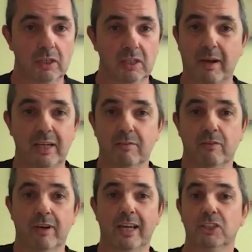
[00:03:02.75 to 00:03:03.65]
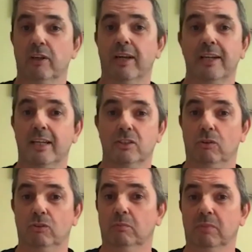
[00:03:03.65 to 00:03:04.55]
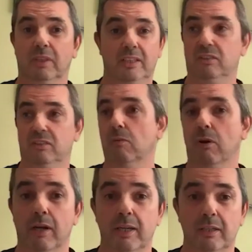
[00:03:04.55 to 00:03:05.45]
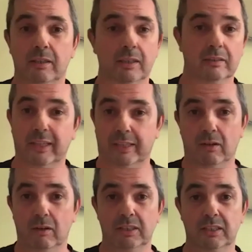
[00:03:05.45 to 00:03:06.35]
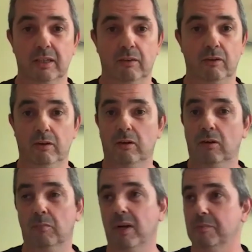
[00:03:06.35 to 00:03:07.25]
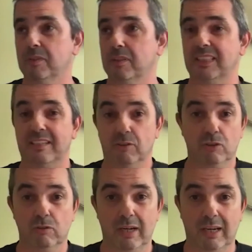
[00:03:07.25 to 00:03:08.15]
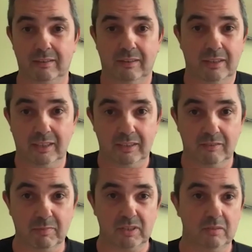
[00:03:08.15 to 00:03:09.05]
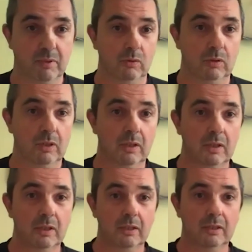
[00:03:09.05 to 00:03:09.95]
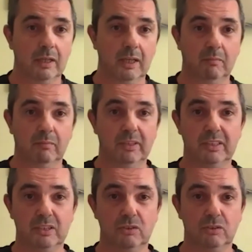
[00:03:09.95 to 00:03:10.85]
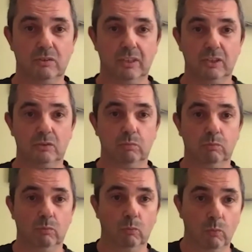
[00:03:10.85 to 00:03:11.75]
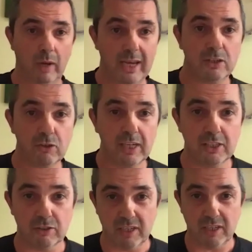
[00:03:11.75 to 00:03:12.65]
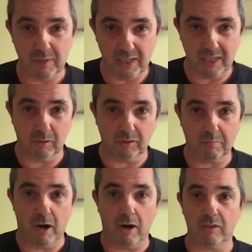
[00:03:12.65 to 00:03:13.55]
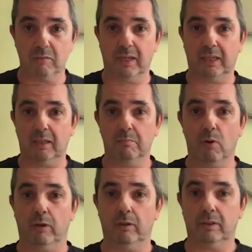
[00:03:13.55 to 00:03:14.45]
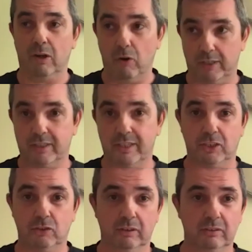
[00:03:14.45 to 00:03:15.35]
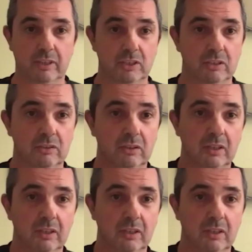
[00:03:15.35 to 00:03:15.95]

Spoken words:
You might even realize your idea is awesome, but it's too early. Technology is not there, or perhaps it's even too late and you've missed the boat. This is when you need your team enabled and empowered to make important and architectural decisions.